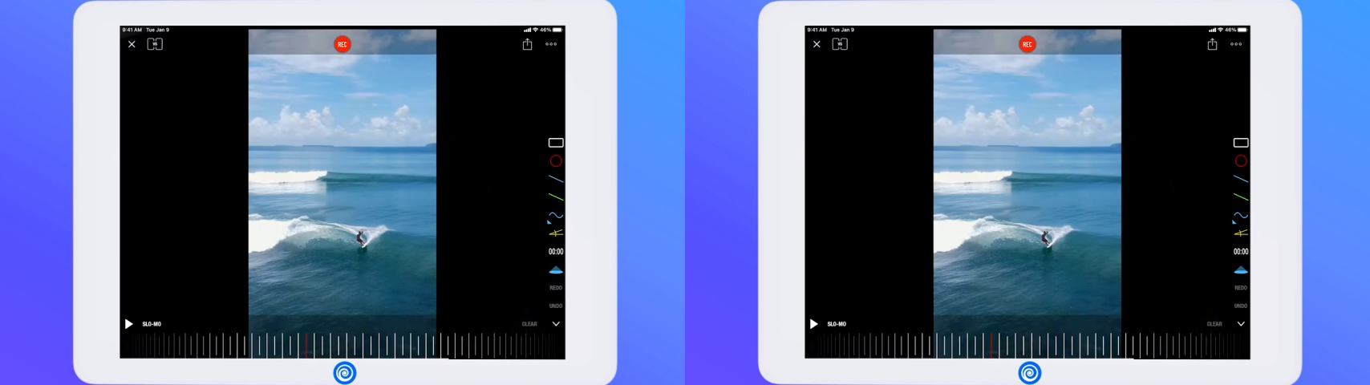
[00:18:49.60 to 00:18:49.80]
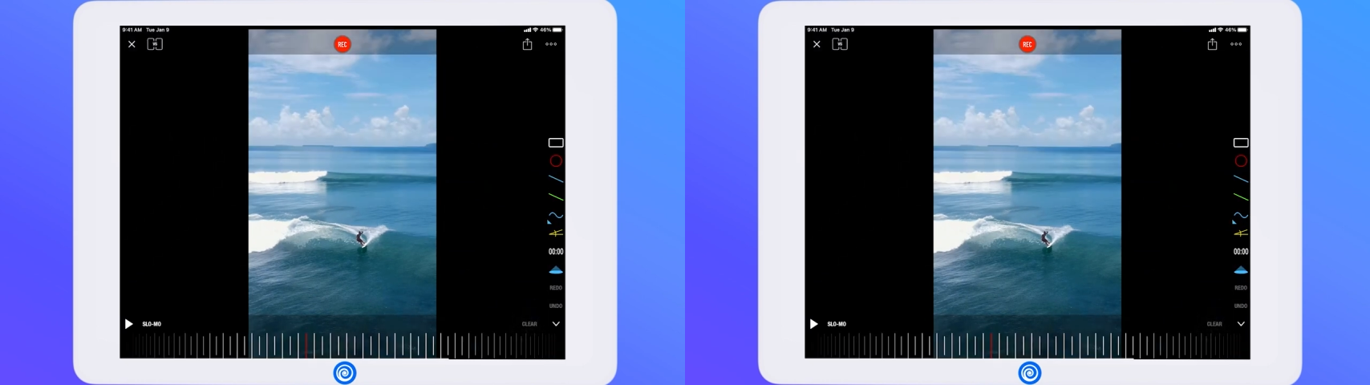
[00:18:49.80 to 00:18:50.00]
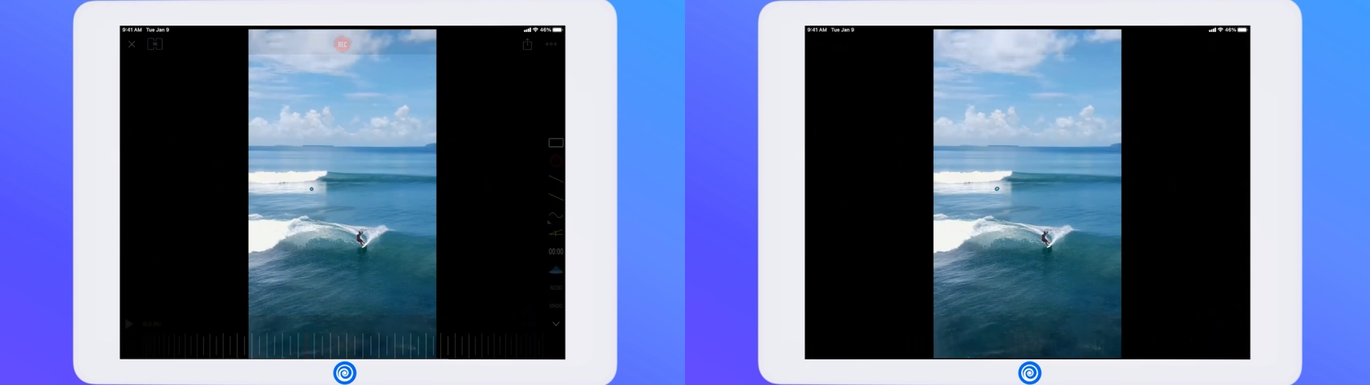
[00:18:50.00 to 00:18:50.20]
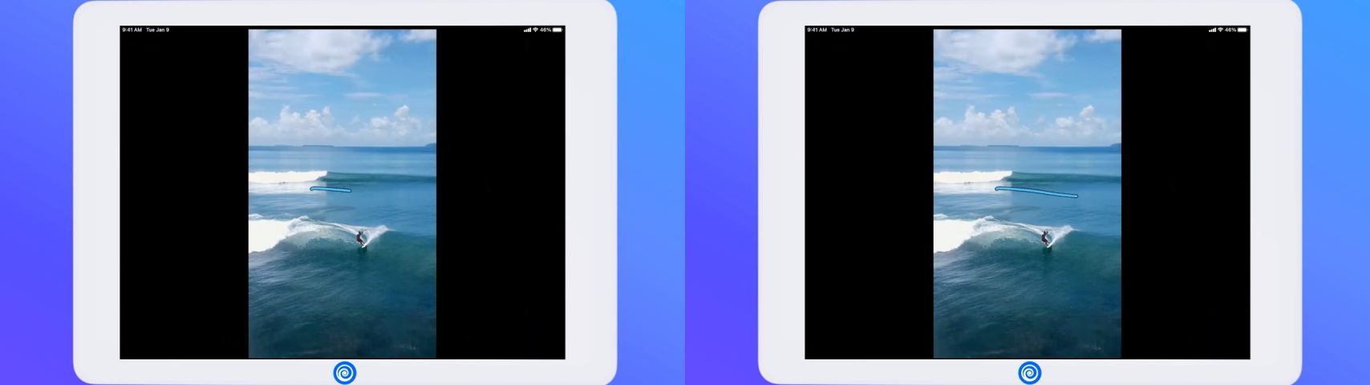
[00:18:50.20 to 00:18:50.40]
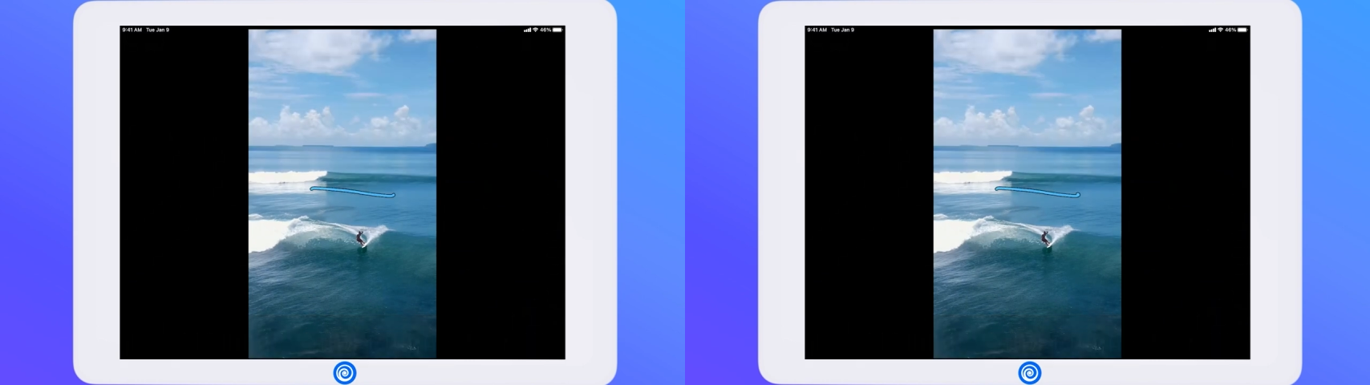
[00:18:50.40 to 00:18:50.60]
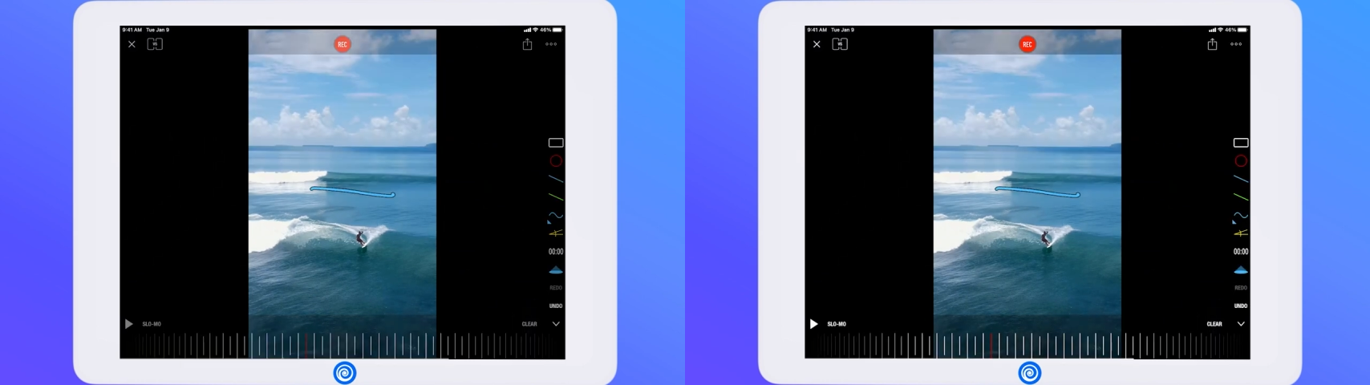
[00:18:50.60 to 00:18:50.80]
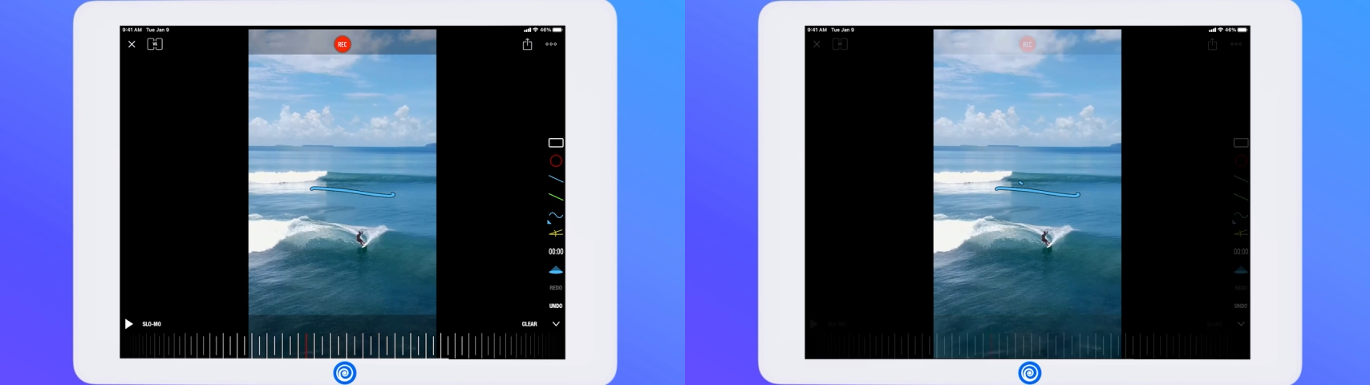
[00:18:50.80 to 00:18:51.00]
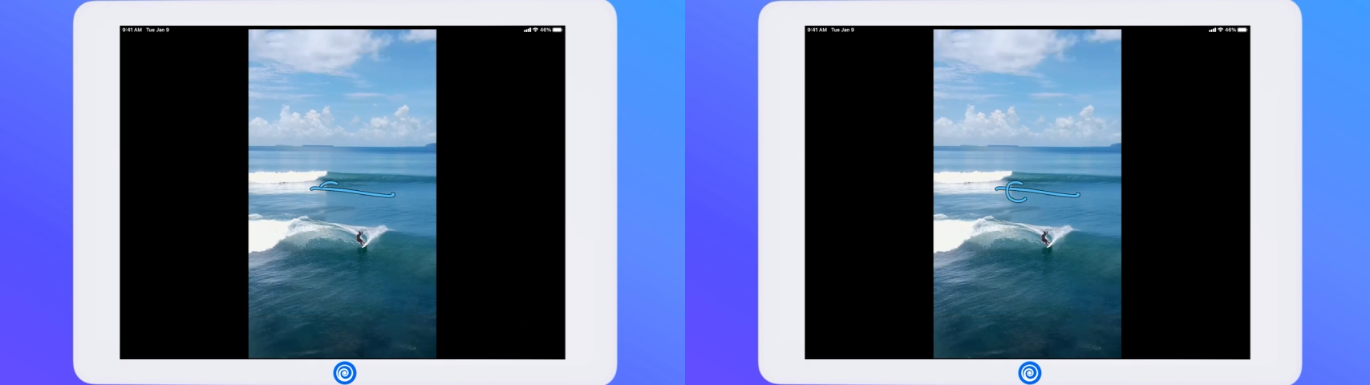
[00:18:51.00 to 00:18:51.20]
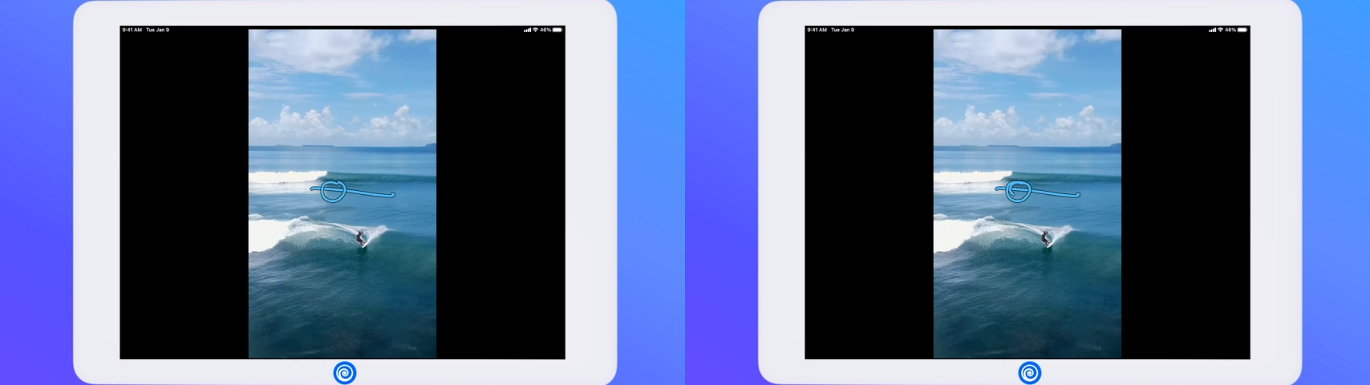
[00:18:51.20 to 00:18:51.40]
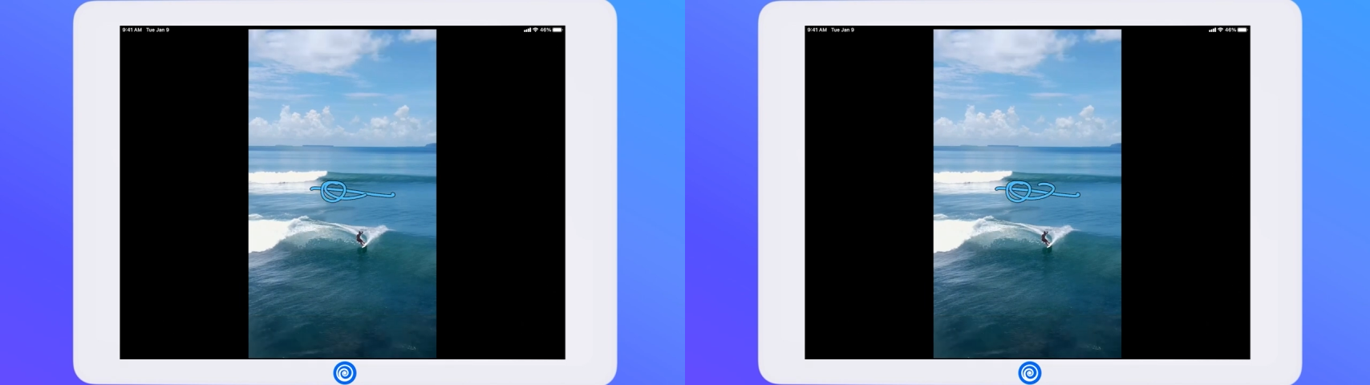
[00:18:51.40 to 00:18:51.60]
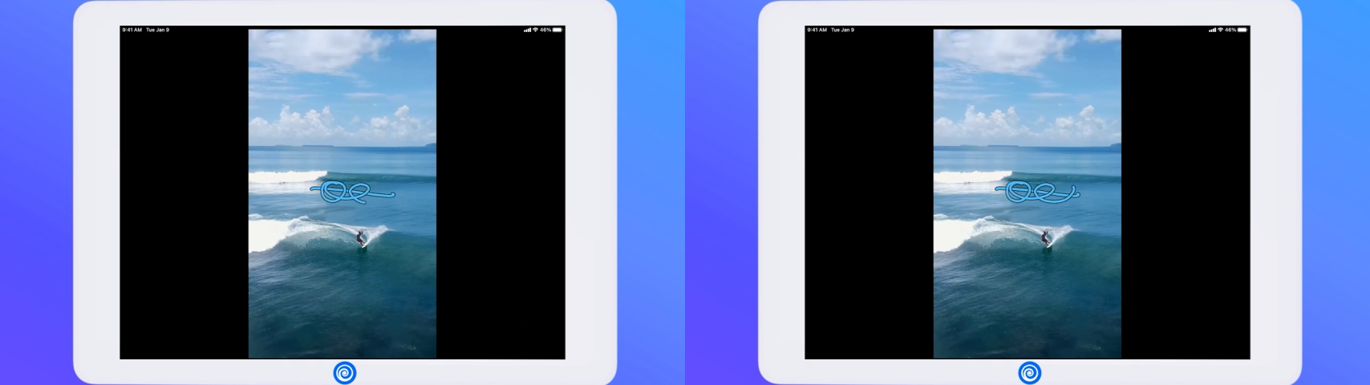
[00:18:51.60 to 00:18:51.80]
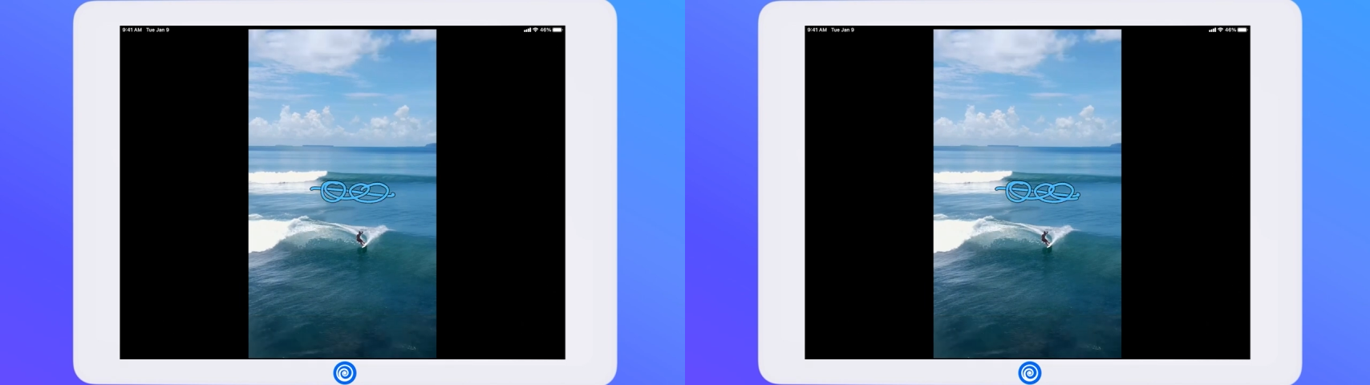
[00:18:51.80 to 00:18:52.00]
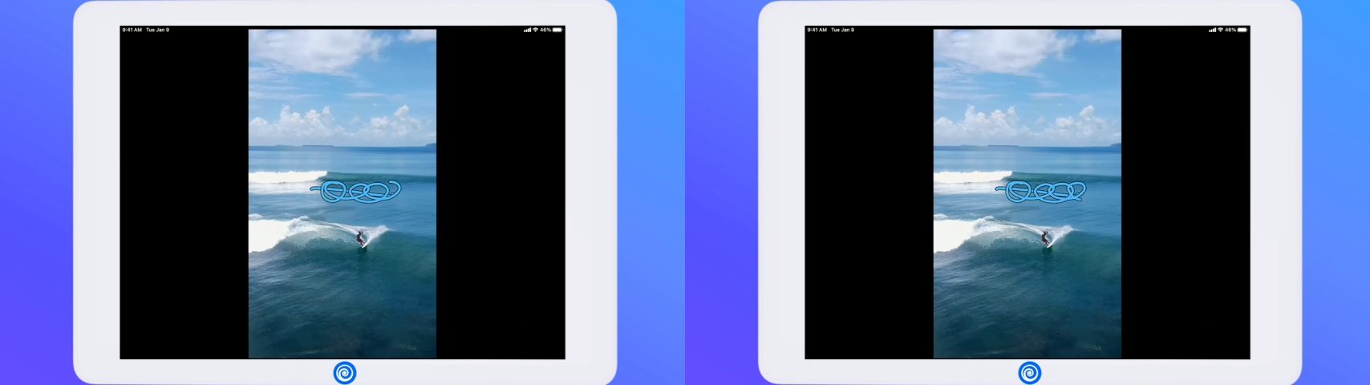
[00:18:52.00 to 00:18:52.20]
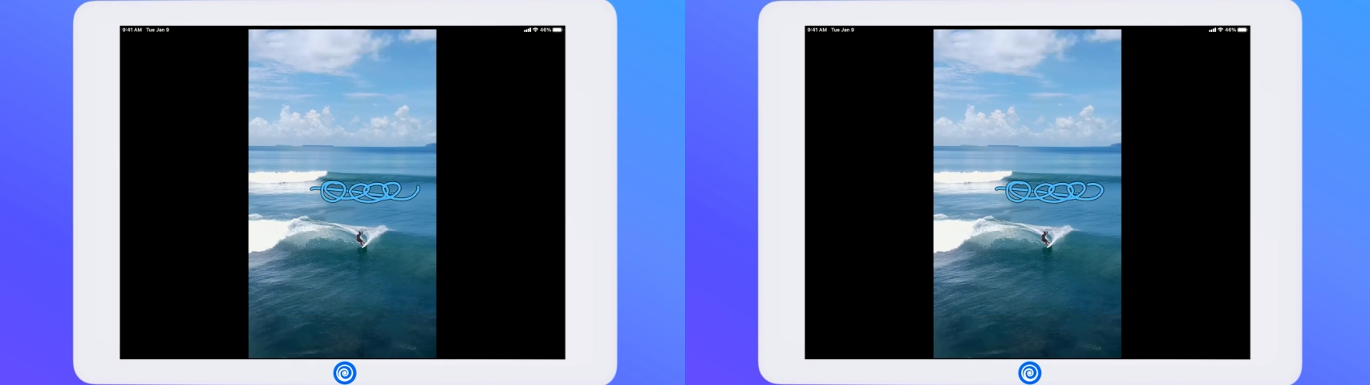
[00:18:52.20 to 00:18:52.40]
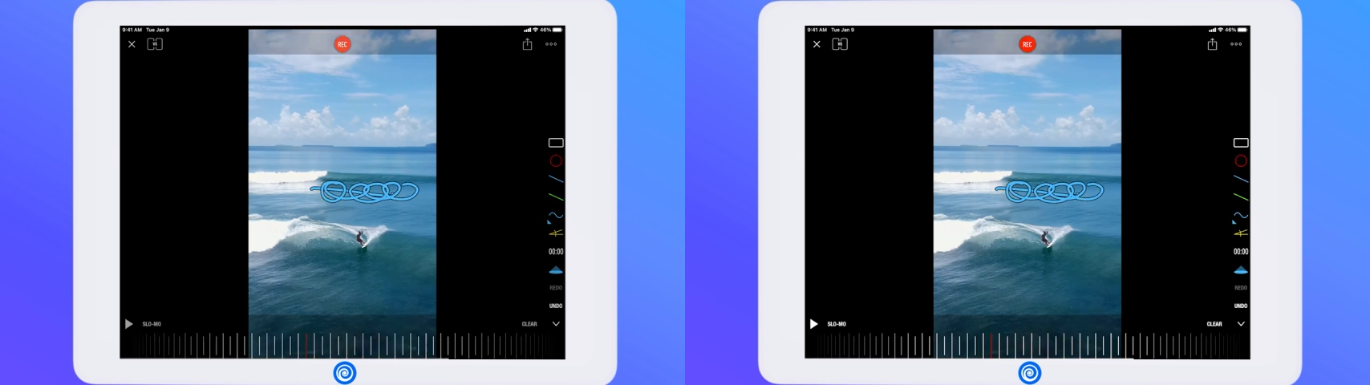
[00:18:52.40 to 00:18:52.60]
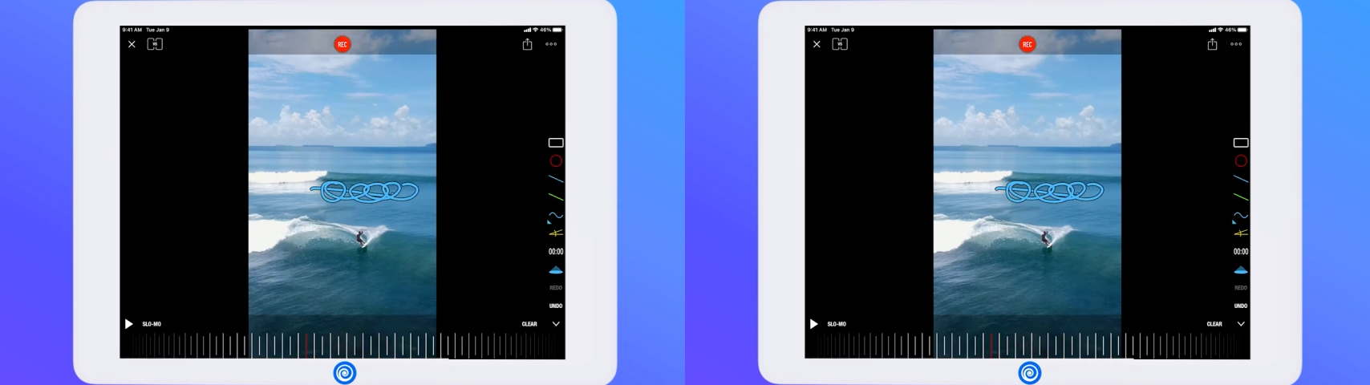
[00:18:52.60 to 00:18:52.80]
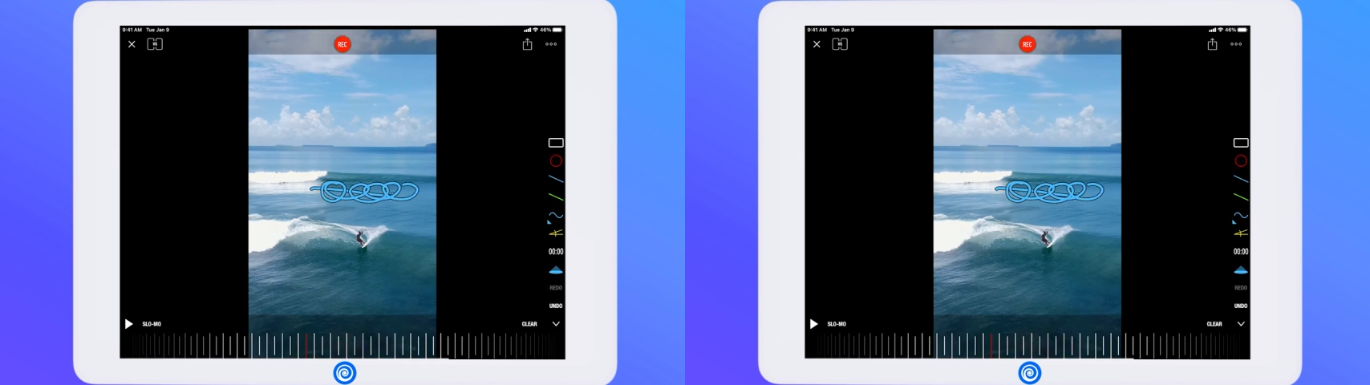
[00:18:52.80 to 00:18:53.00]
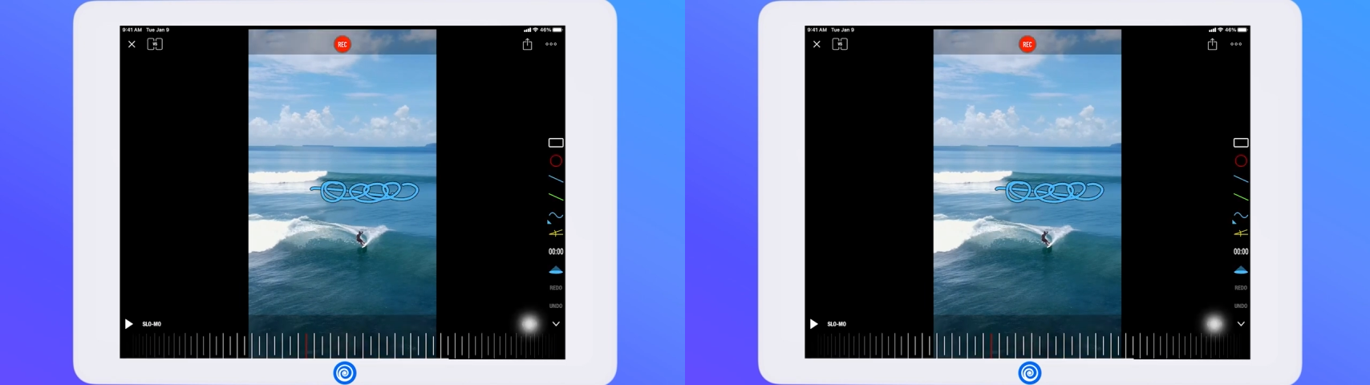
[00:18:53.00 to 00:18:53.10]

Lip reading: No face is visible, so there are no lips to read.